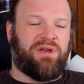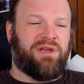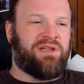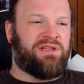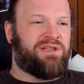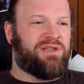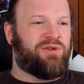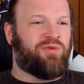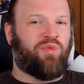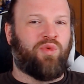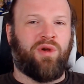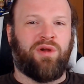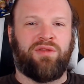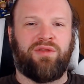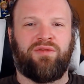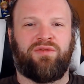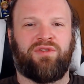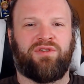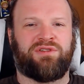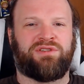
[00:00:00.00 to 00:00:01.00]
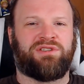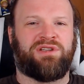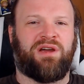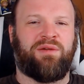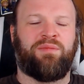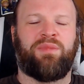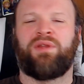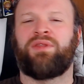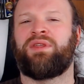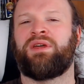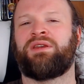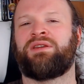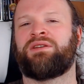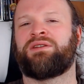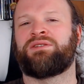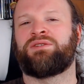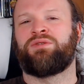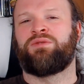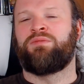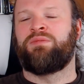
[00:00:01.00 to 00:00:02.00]
It didn't work the first time, but that
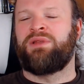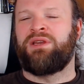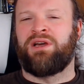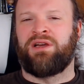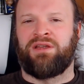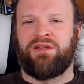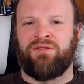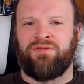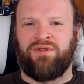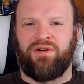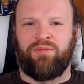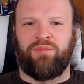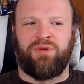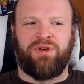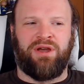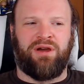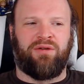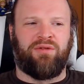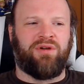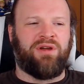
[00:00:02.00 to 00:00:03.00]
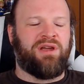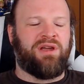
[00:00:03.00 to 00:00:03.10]
does not mean I give up now."